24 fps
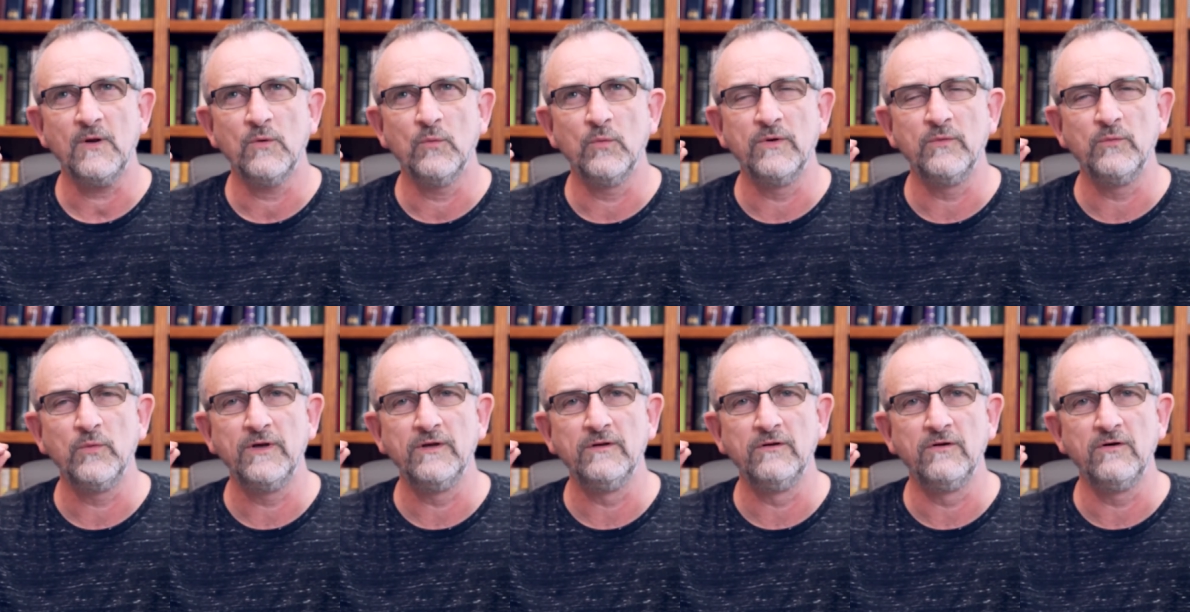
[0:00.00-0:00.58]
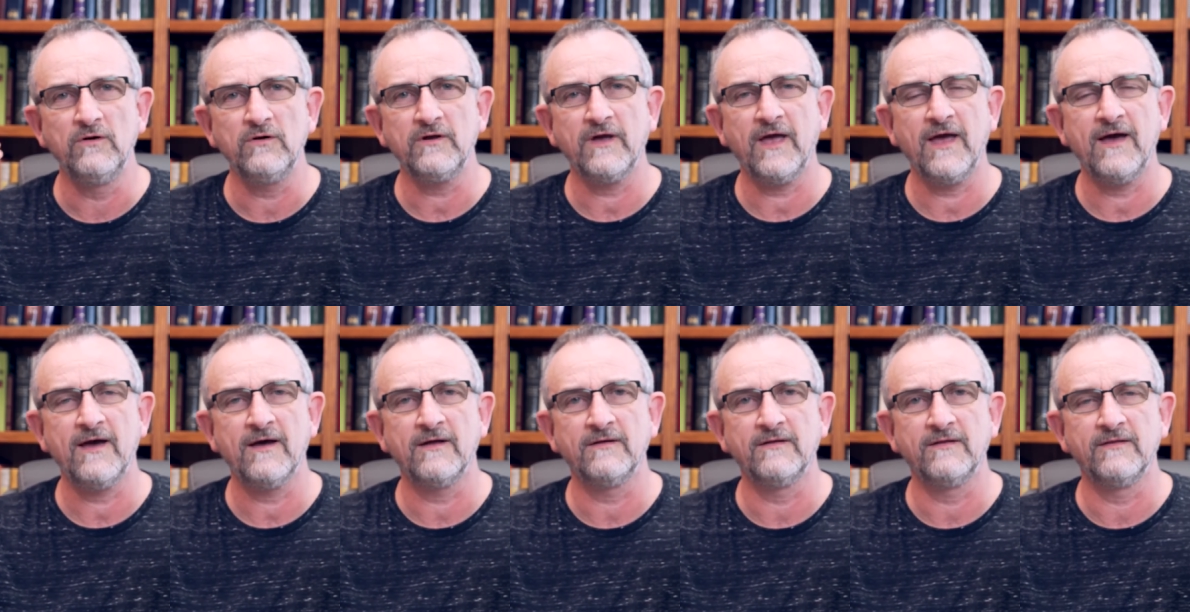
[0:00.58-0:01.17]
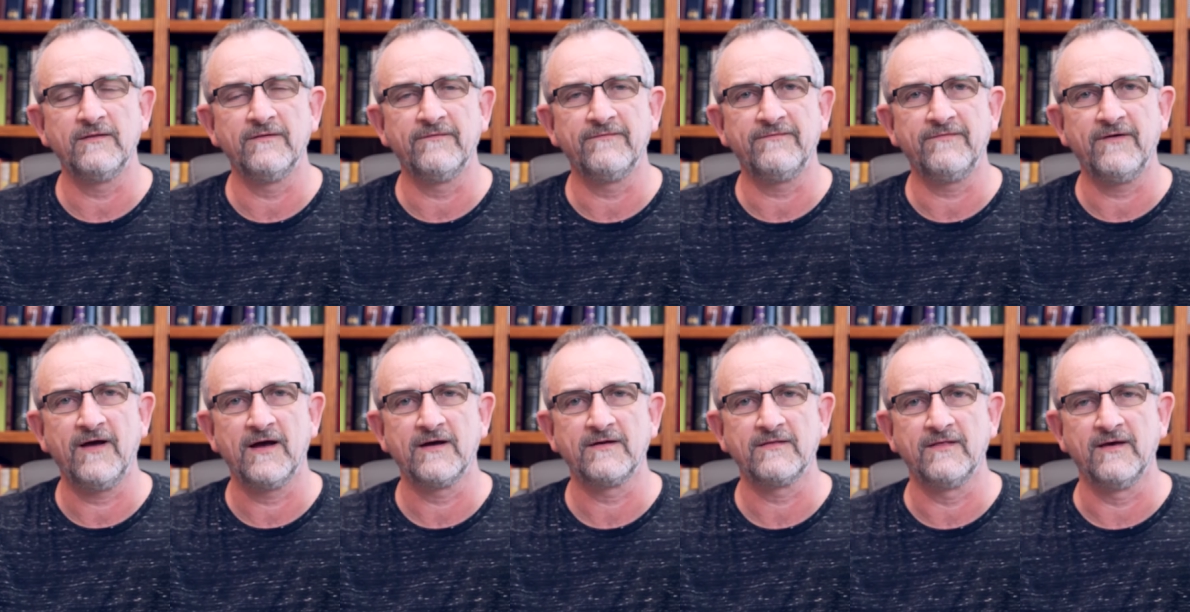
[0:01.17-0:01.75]
when we look at the
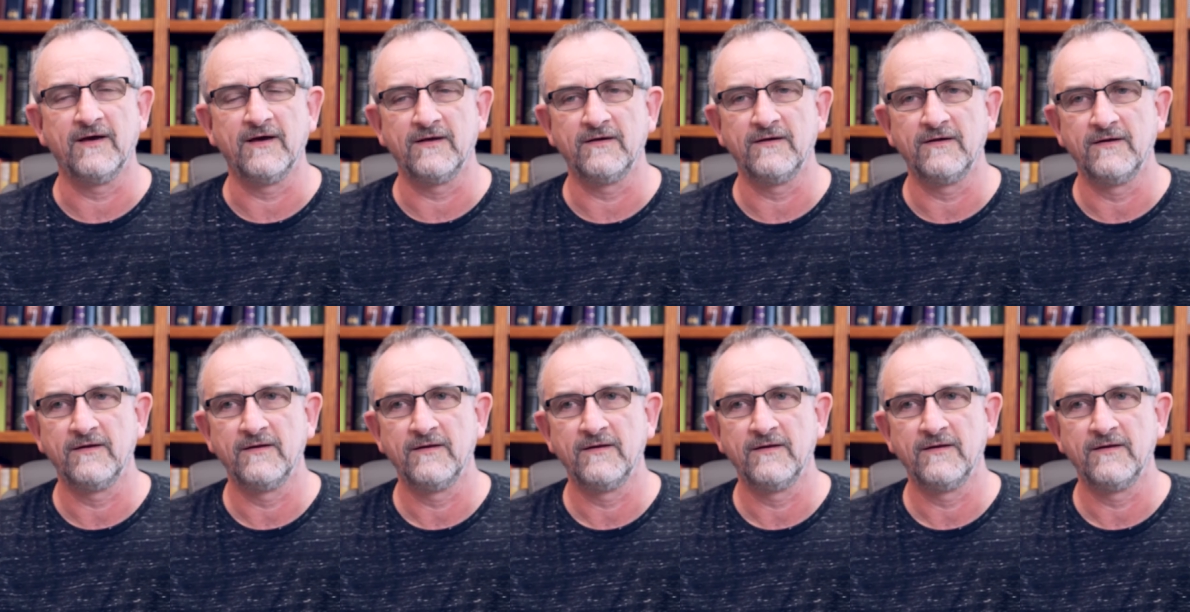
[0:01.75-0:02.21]
fact that